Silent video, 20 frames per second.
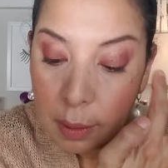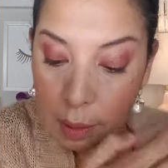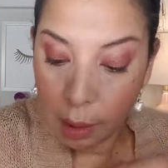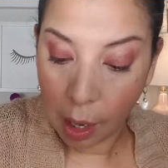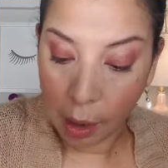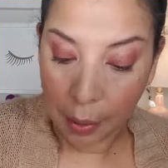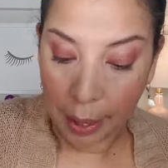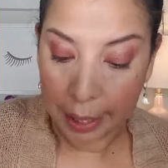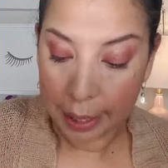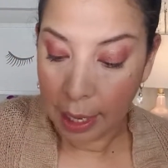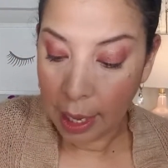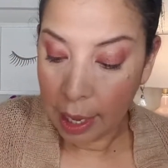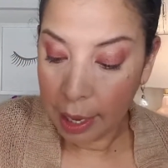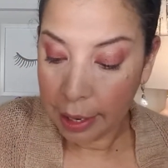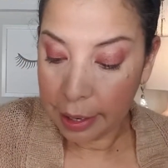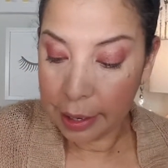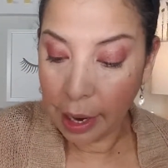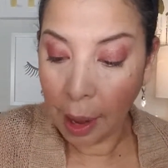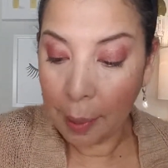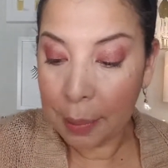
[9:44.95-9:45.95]
All right,
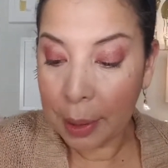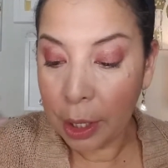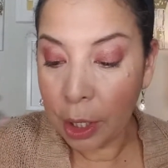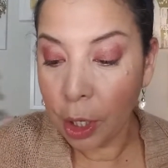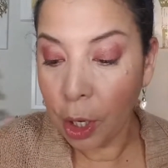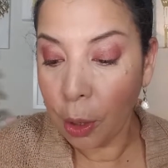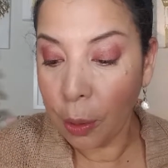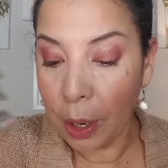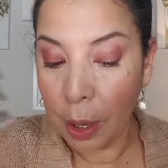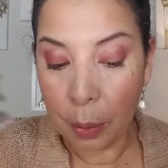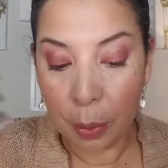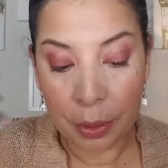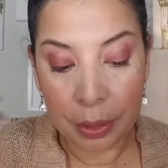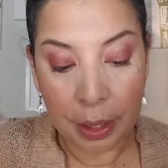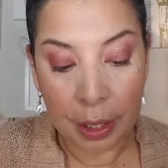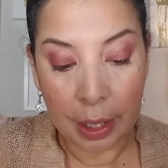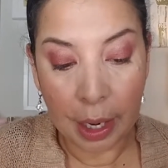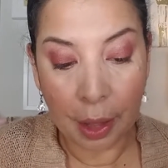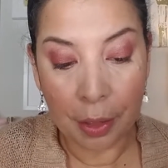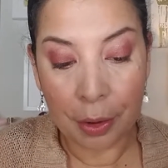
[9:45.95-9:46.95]
now I'm going to go in with
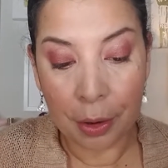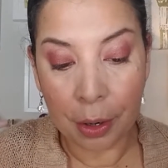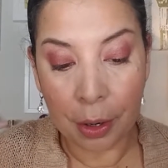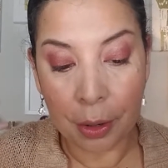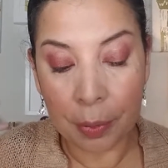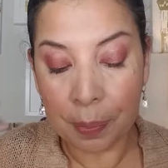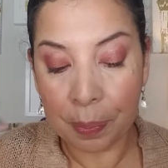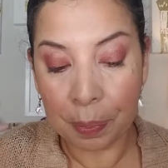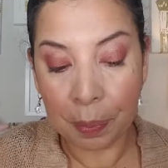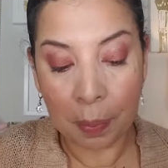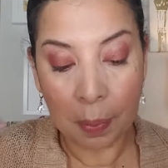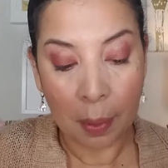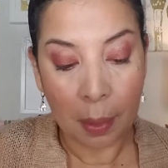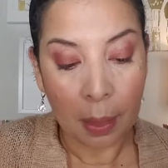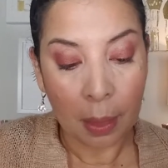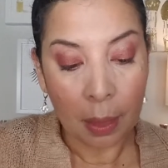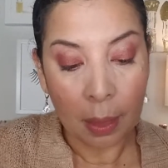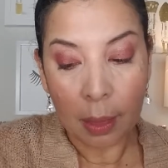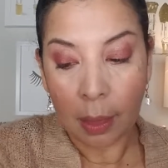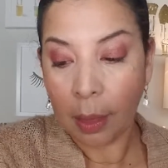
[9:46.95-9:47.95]
another
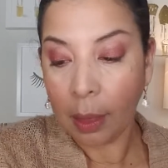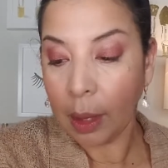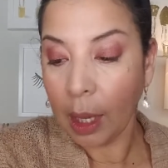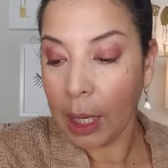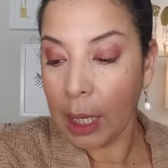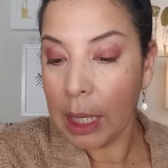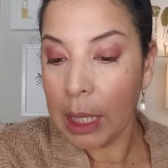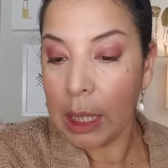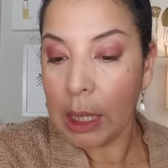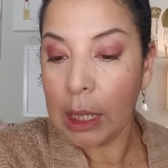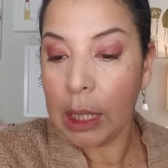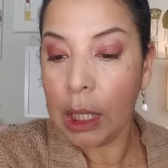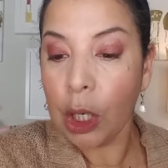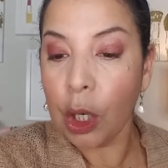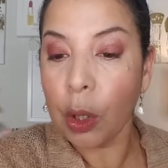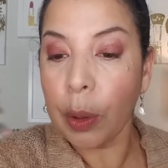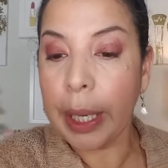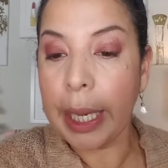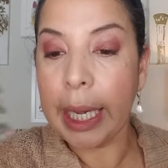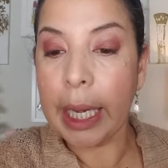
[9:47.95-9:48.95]

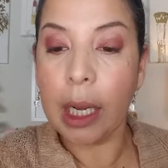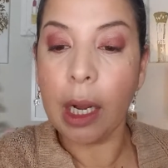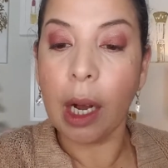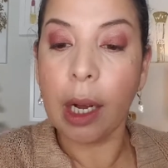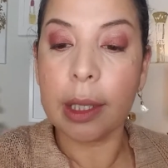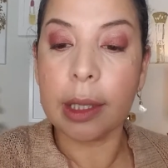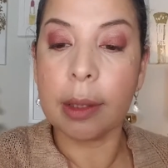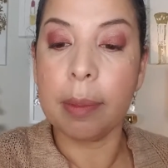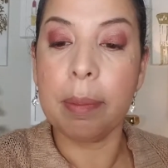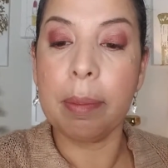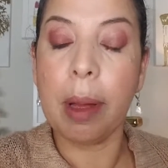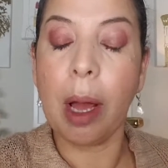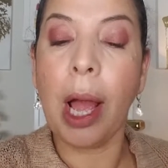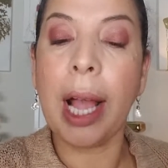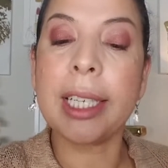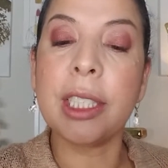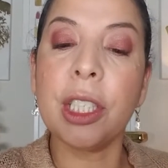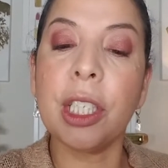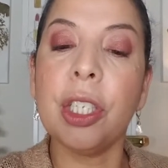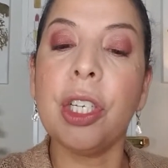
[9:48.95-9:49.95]
little
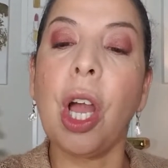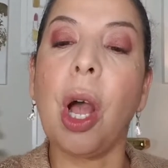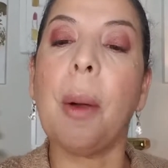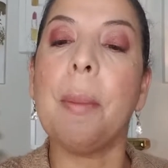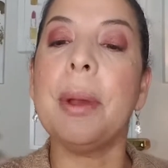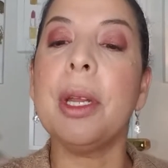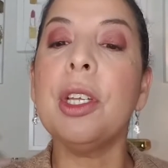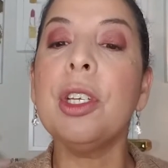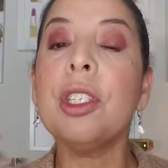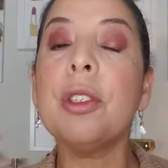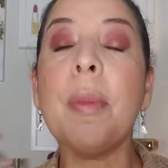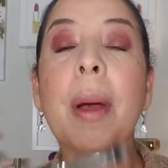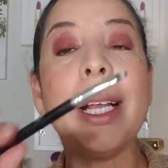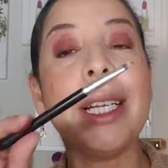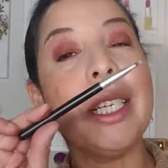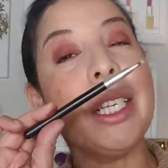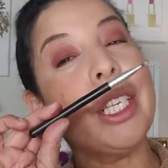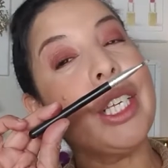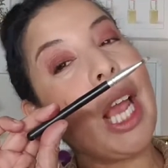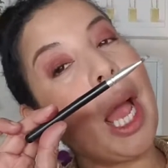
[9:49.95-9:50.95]
actually no, I'm going to use my
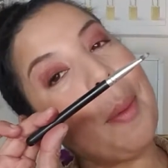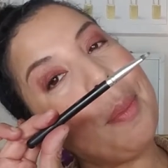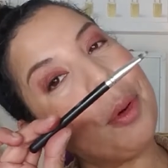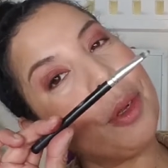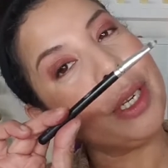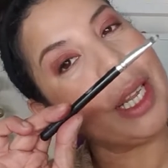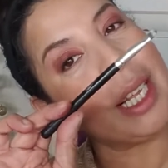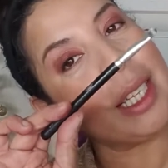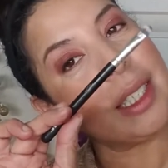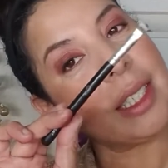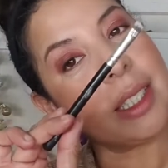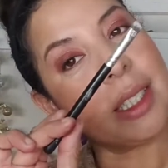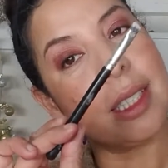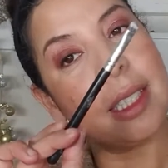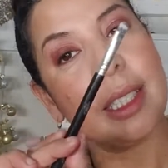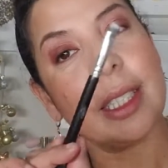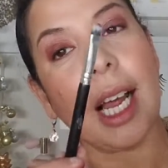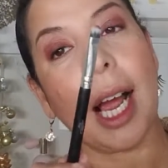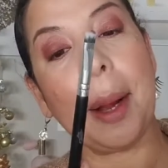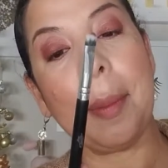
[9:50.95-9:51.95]
Japonesque
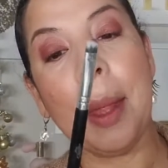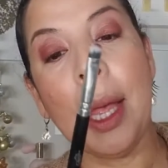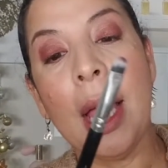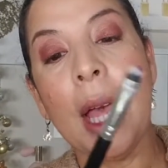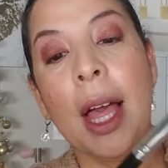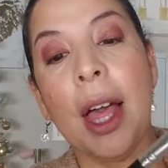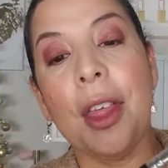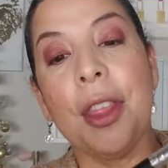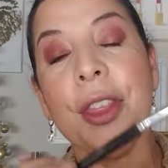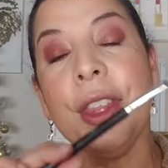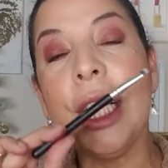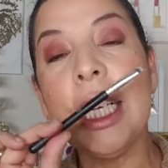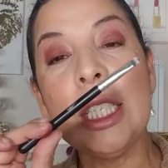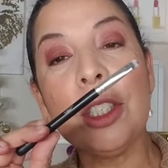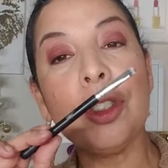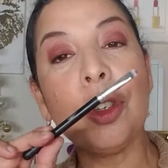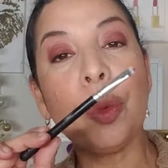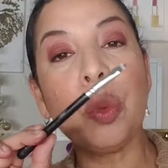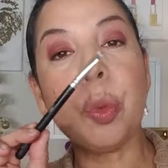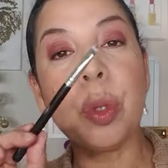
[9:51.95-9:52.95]
this time. These
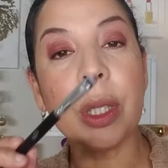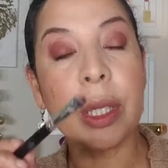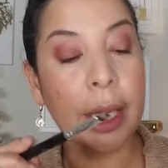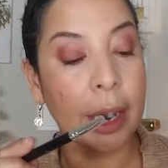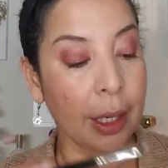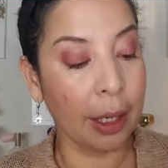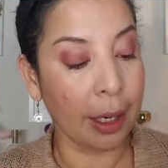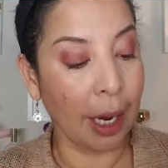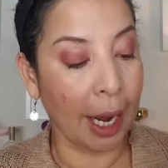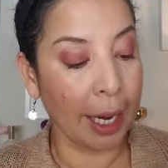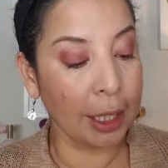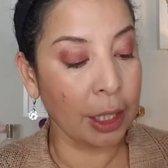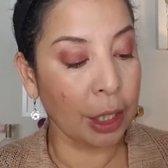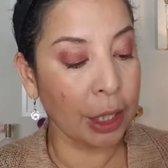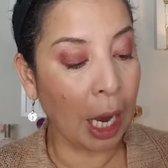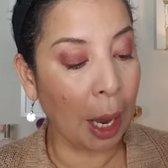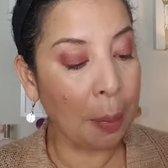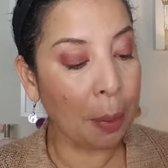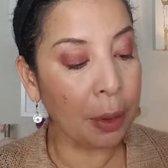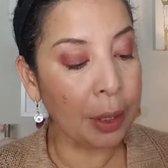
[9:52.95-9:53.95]
are really nice.
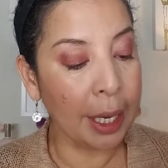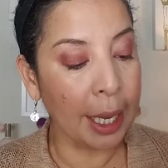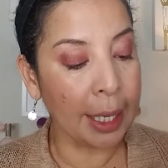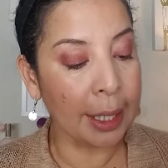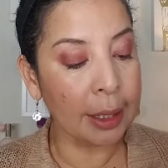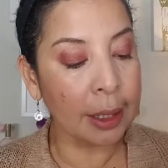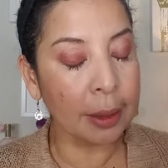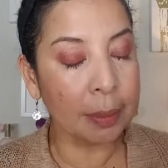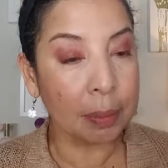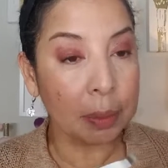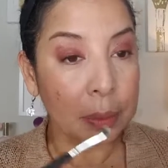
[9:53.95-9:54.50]
Japonesque